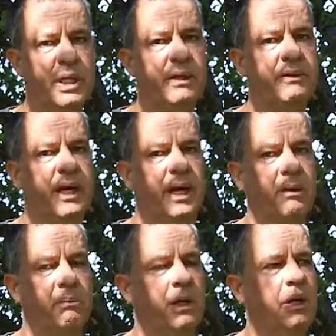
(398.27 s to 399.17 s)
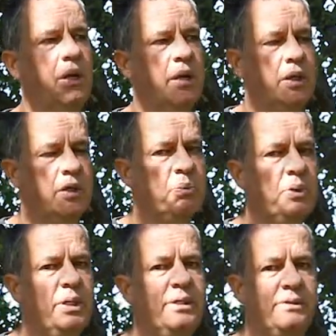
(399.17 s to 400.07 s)
eat them, you're
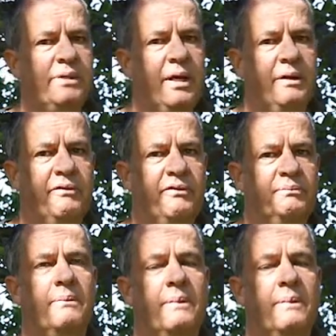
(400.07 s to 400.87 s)
pretty safe.